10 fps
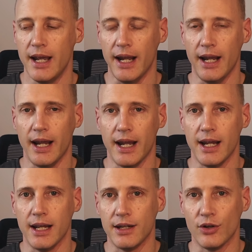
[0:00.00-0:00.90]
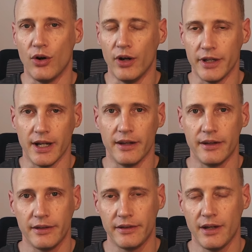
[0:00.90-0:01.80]
And on the
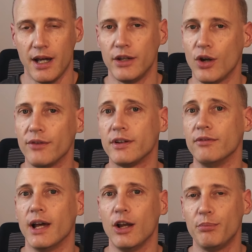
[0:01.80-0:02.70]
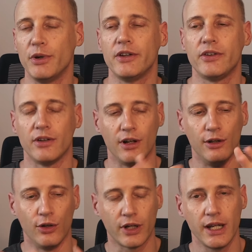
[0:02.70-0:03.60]
other side, you have developers
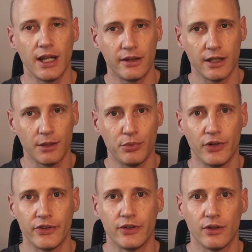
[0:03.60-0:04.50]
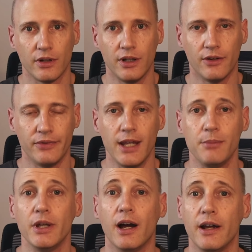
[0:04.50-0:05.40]
looking at the repository of
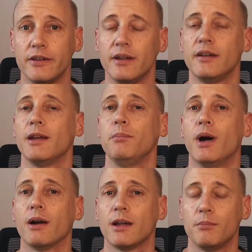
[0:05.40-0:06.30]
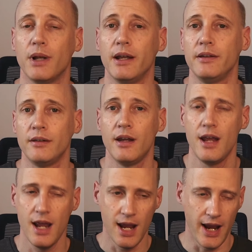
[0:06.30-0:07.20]
APIs in that marketplace
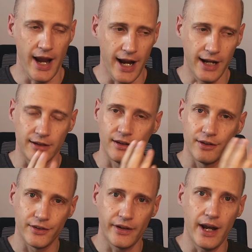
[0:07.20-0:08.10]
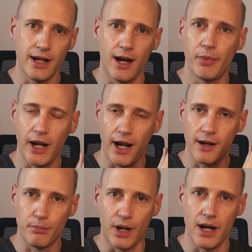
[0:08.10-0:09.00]
and sign up
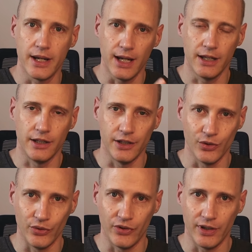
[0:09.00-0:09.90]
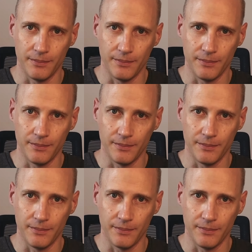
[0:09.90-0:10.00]
and buy and use it.